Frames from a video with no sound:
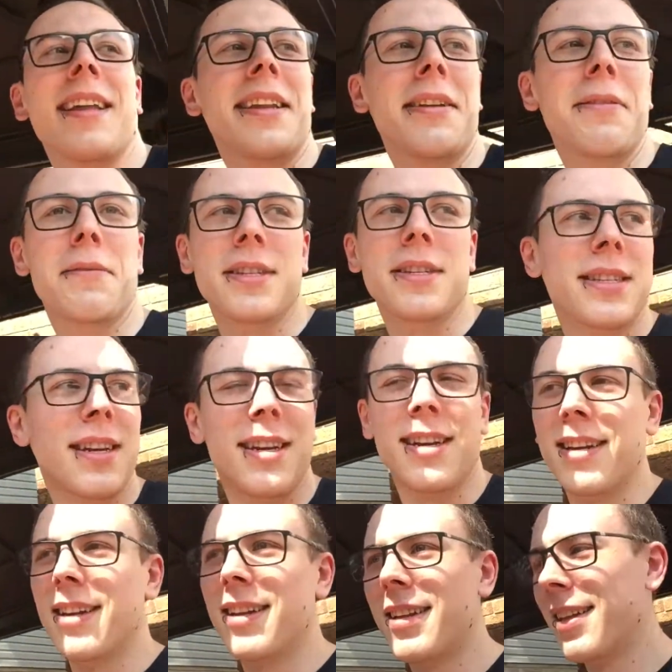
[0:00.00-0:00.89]
He was,
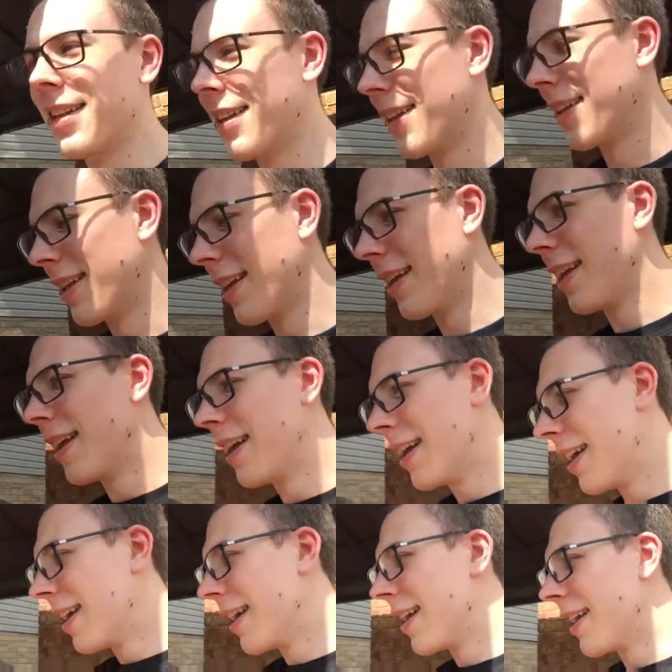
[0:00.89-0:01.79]
uh,
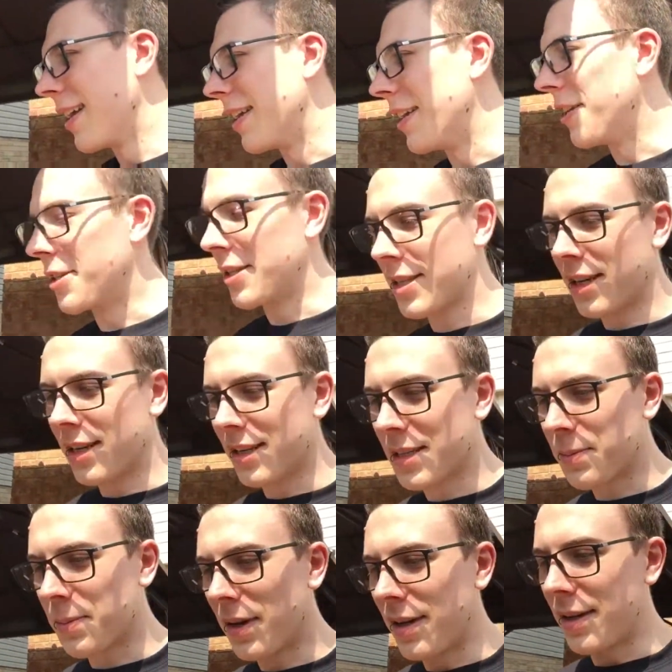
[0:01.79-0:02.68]
he just got
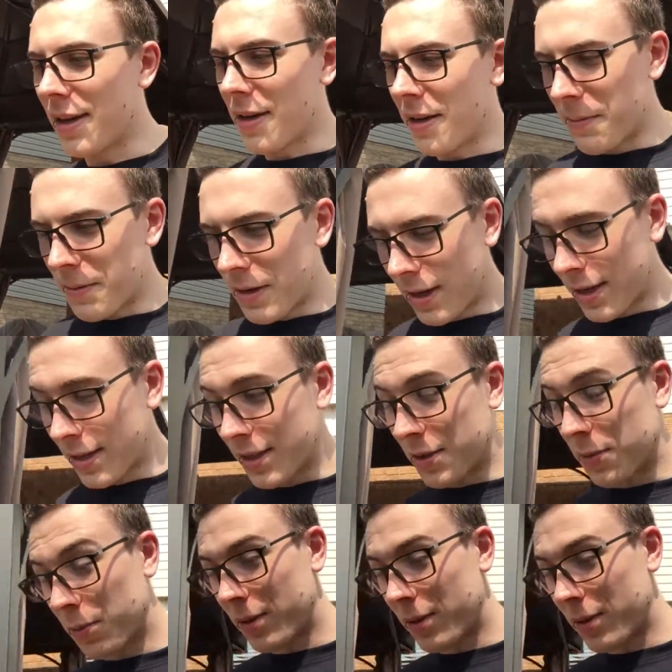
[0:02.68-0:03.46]
sprayed down a bit because it's